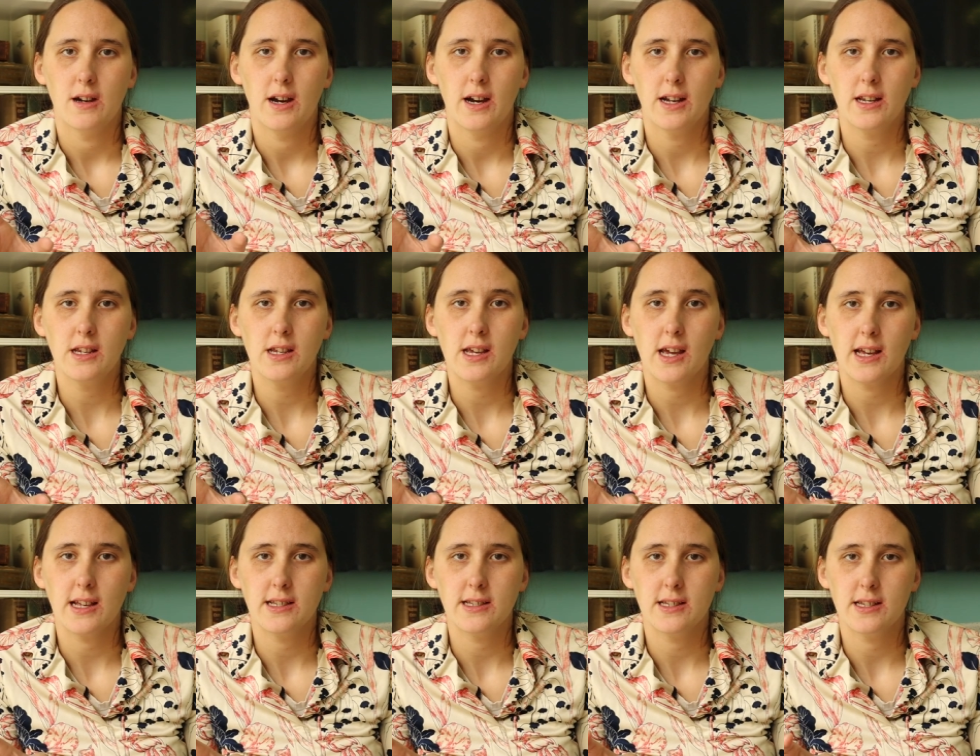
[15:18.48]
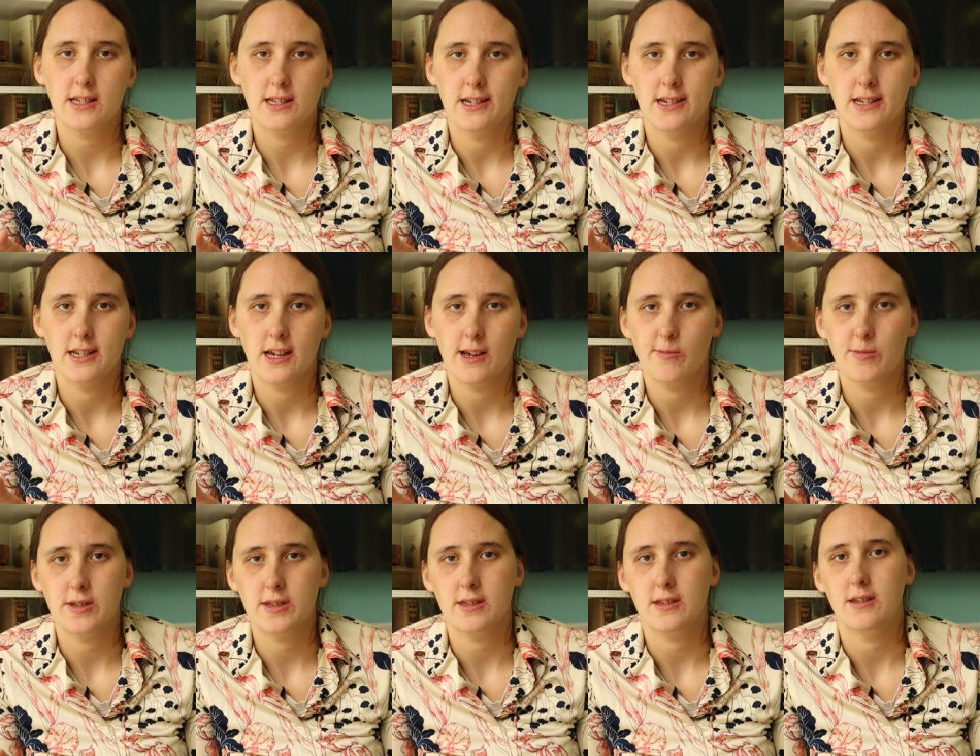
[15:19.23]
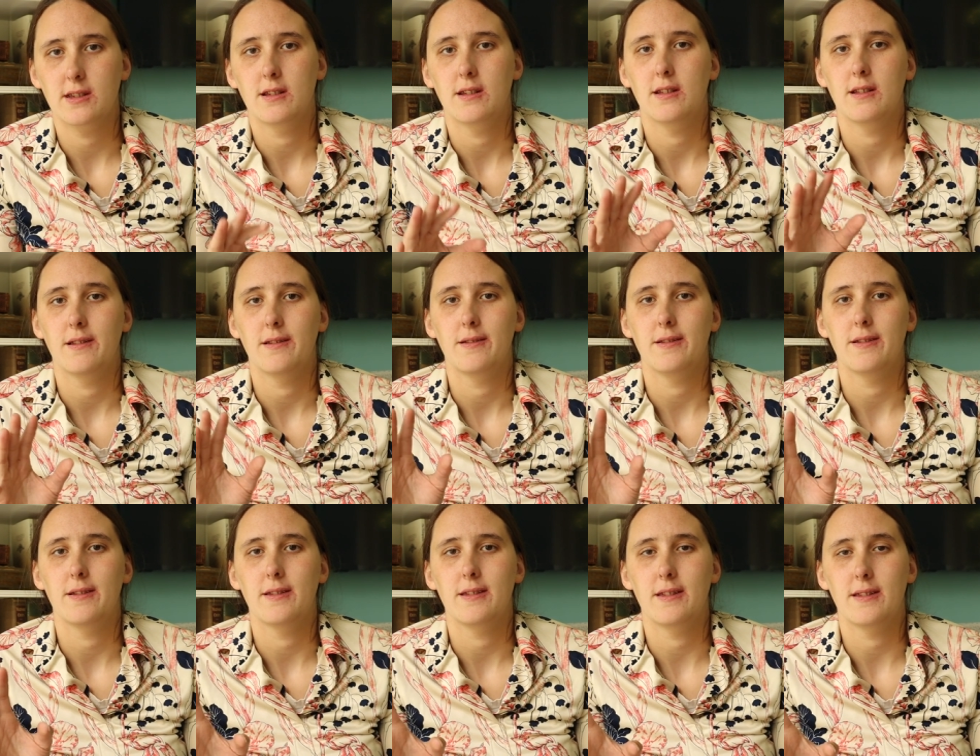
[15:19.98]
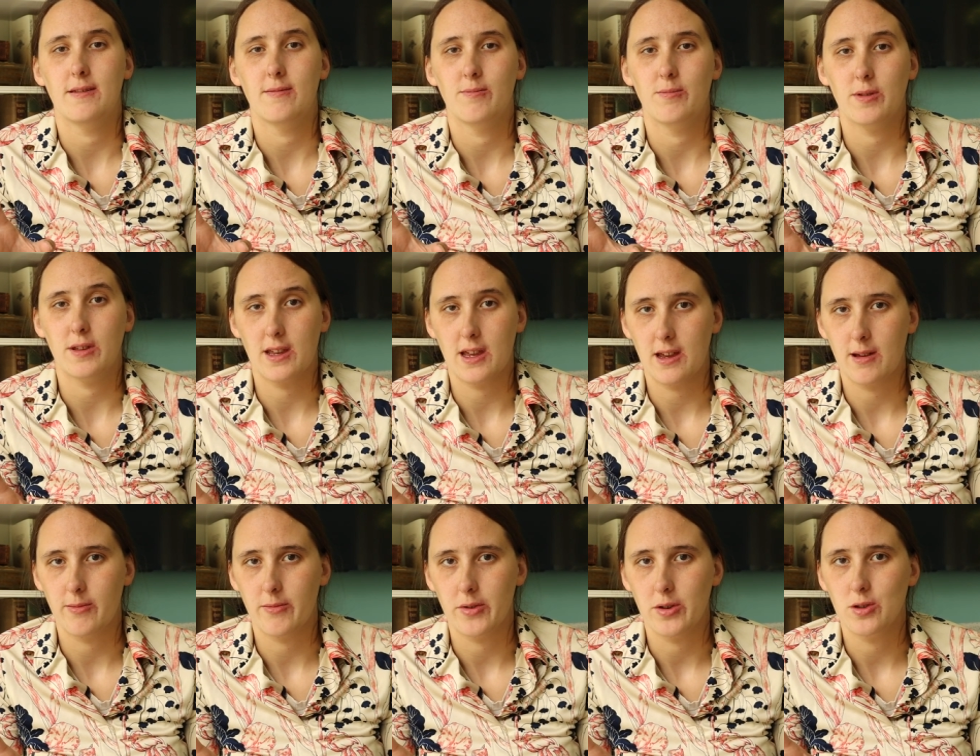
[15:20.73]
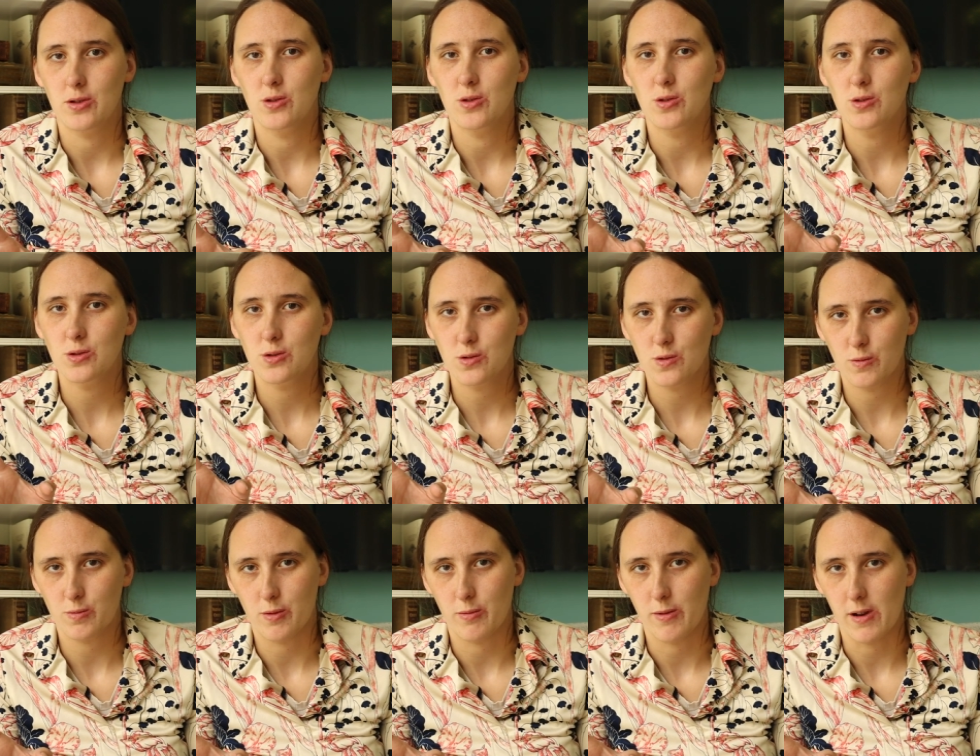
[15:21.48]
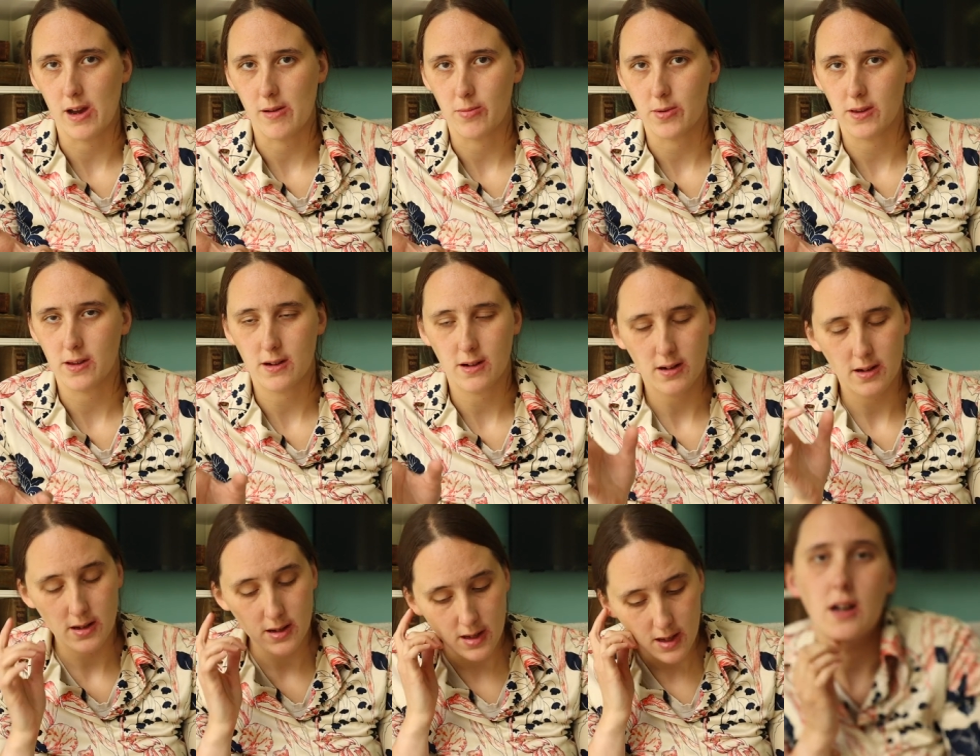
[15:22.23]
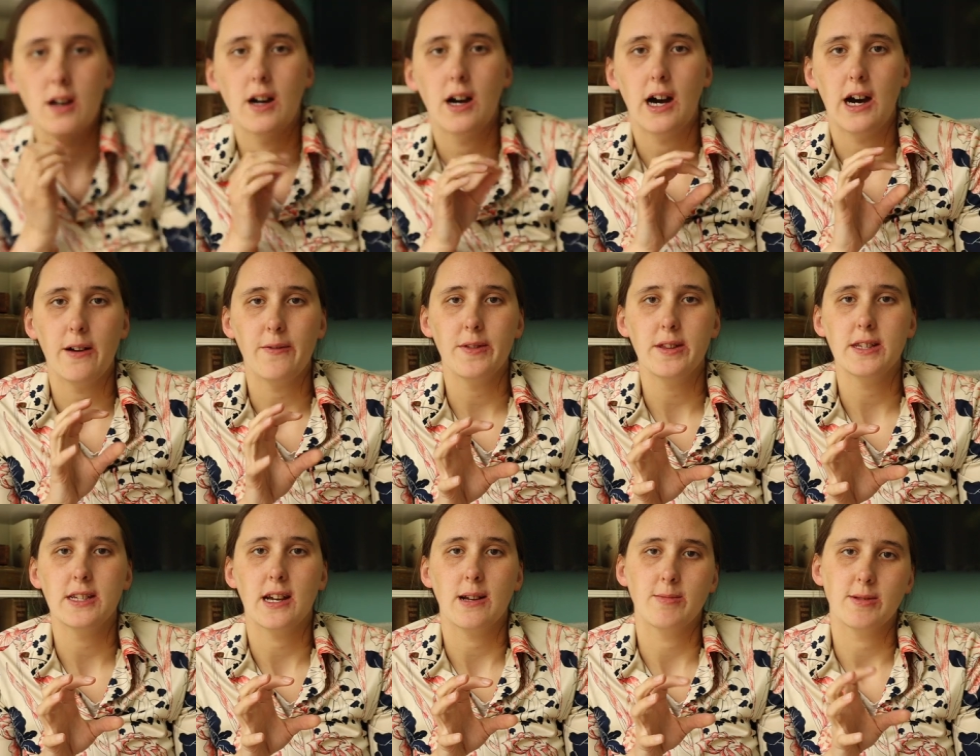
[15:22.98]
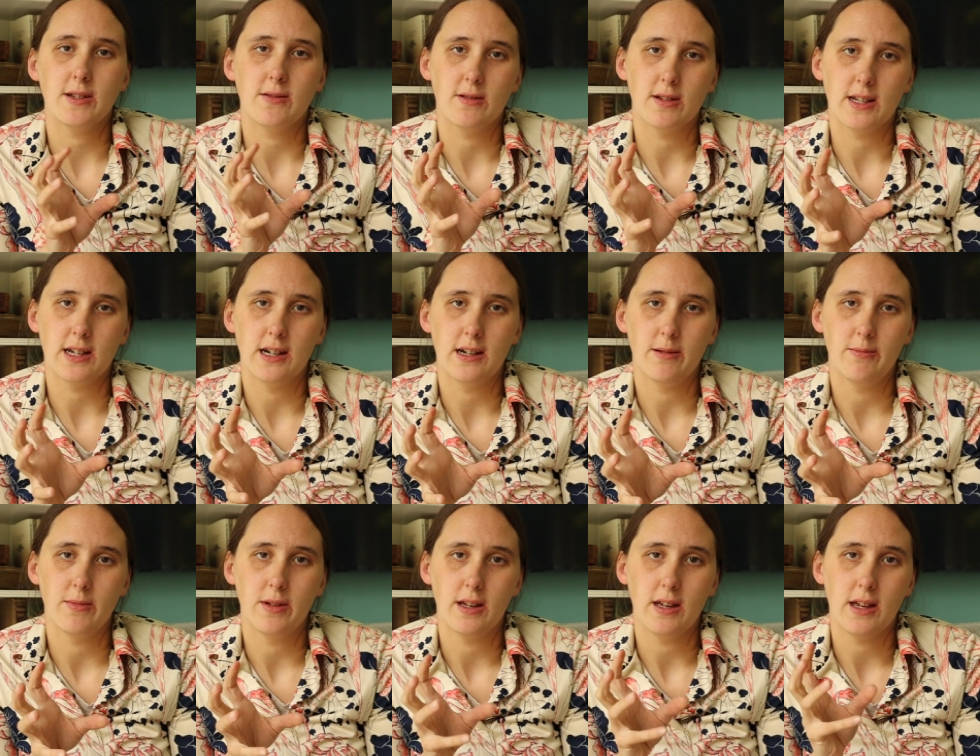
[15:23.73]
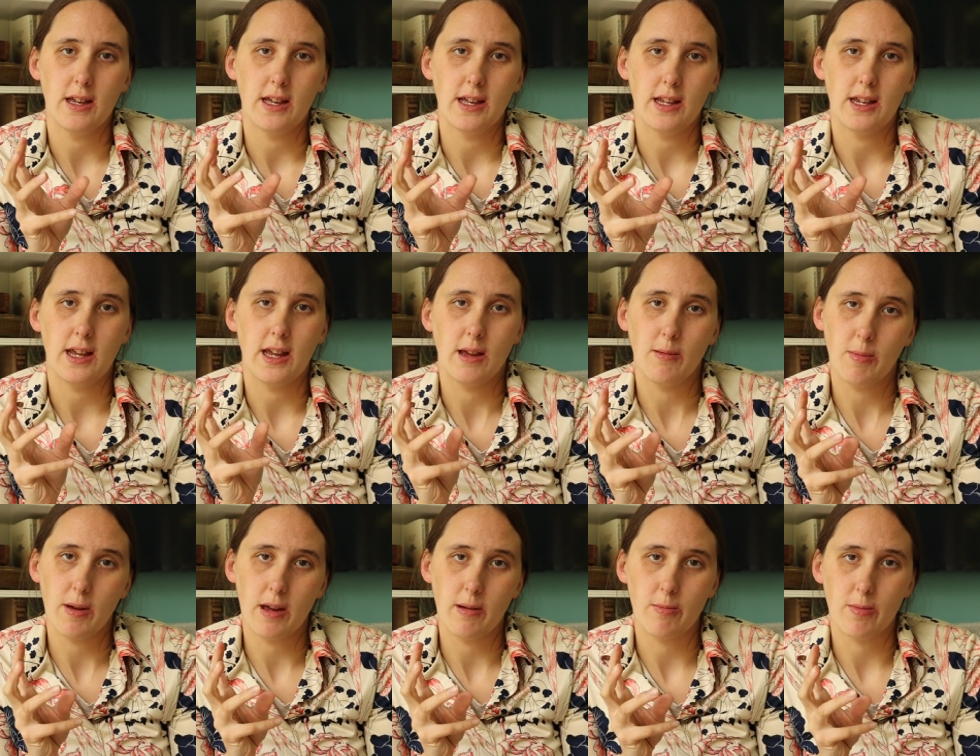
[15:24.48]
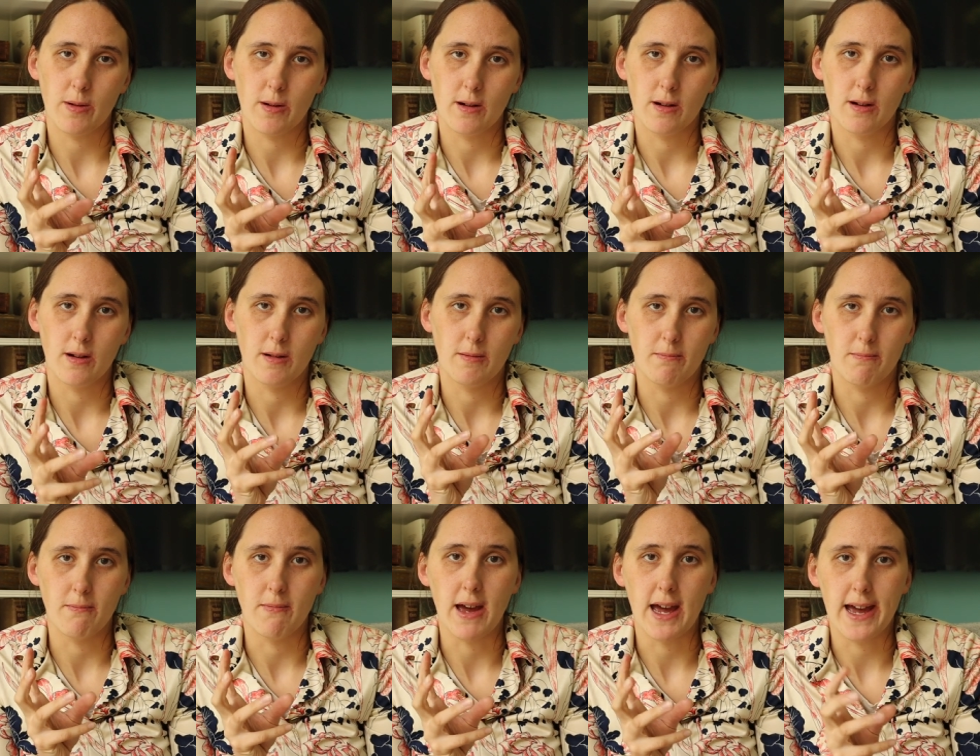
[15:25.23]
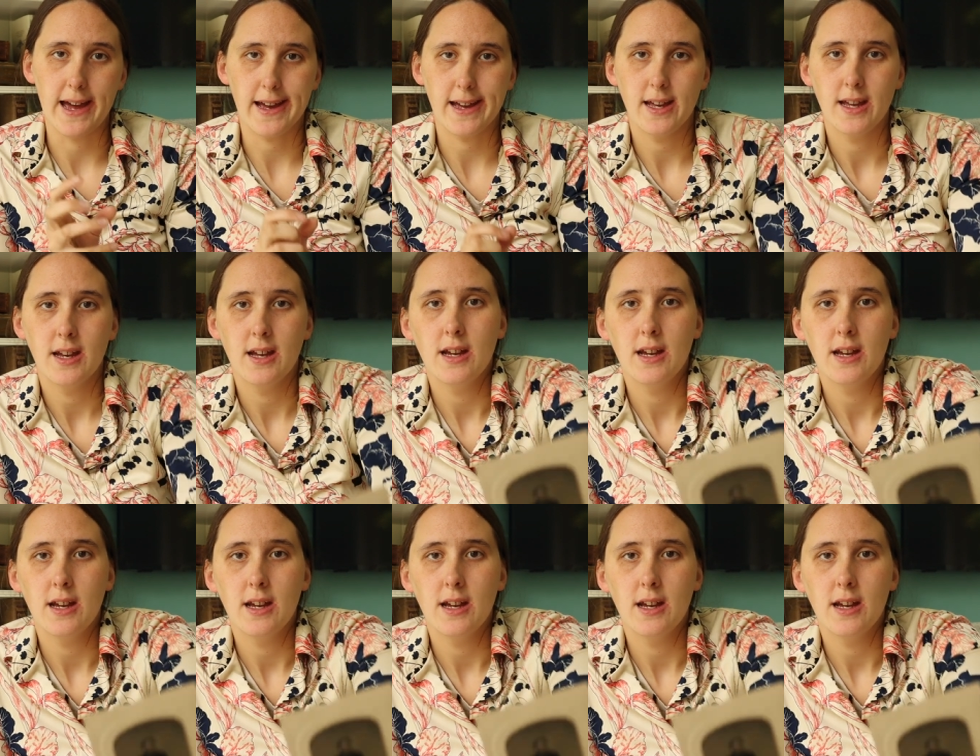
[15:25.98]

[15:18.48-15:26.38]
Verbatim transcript: Uncased tintypes became super popular. Oftentimes they would come in a paper mat.